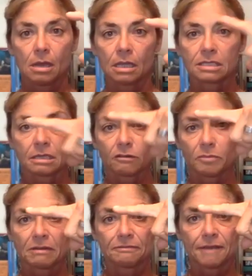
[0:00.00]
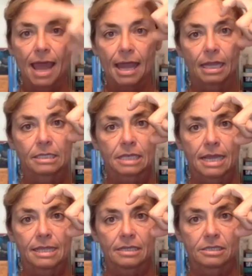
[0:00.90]
instead of being flat is
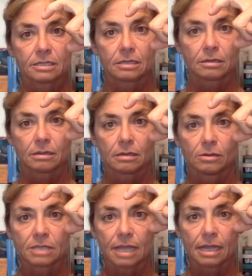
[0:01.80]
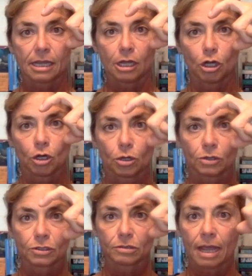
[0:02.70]
like this and looks like a little
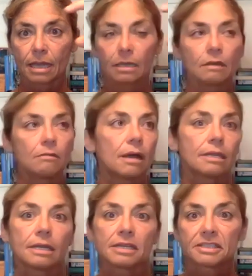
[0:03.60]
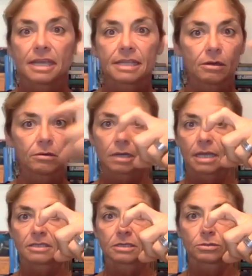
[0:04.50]
hook. So anyone that I say hook
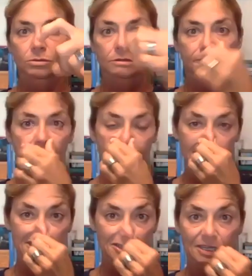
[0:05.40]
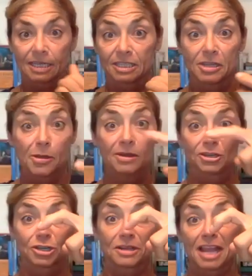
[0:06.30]
has a dorsal fin like this is, is the only
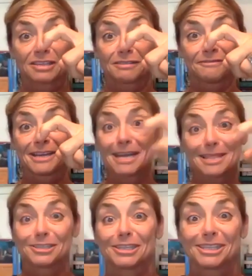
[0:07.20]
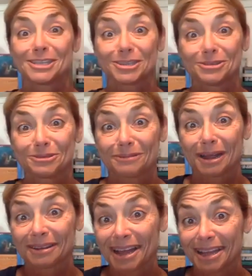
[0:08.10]
shark that has the fin like this. It's easy to
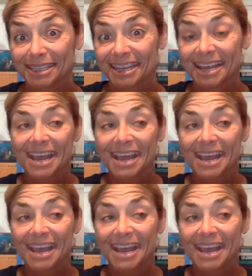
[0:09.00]
recognize.